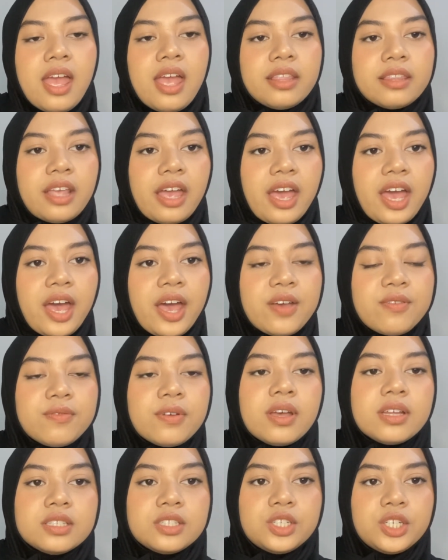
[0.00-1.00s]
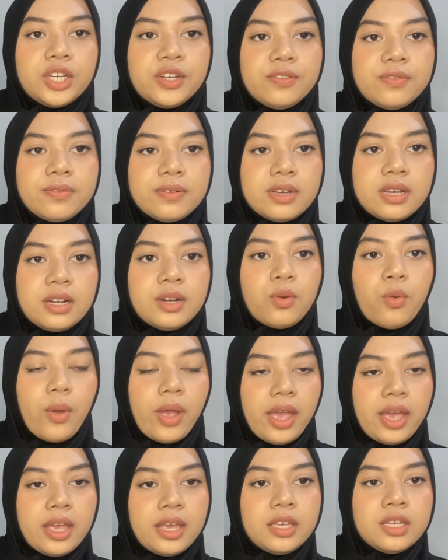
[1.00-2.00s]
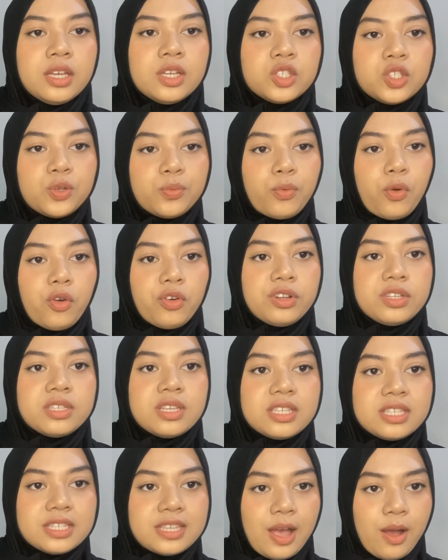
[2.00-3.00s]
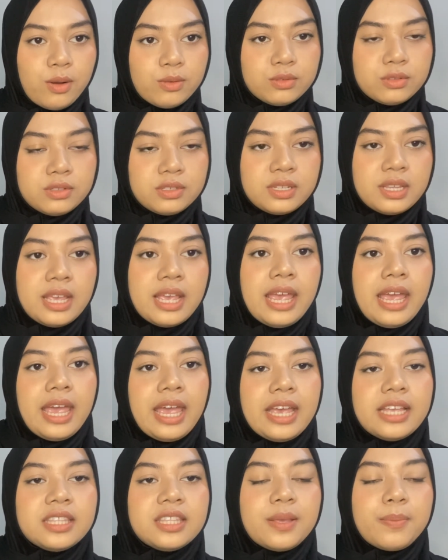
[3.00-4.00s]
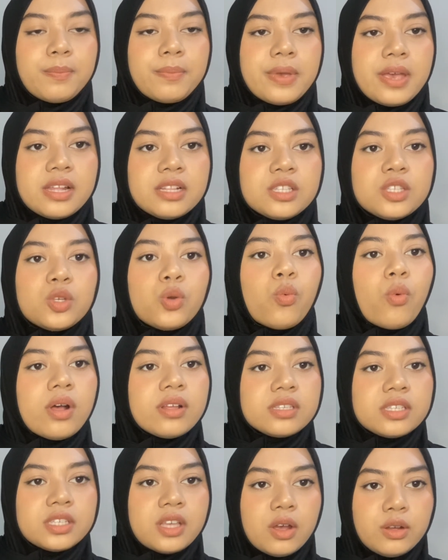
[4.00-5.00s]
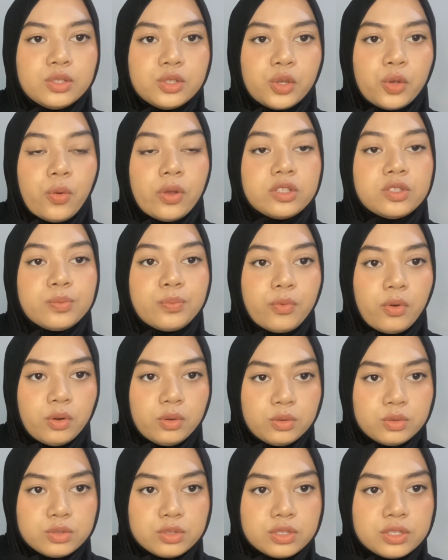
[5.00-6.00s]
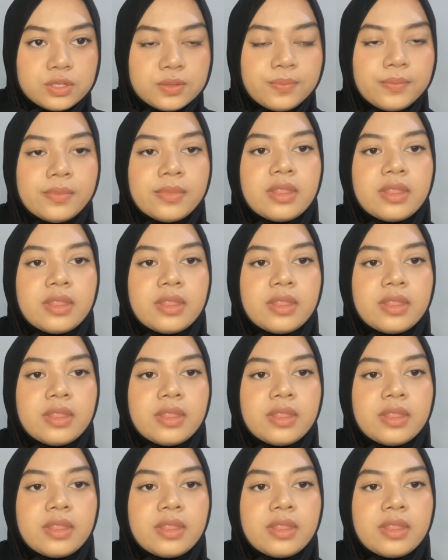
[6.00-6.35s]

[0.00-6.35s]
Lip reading: they have a different way to produce a sound. It depends what sound do you want to produce.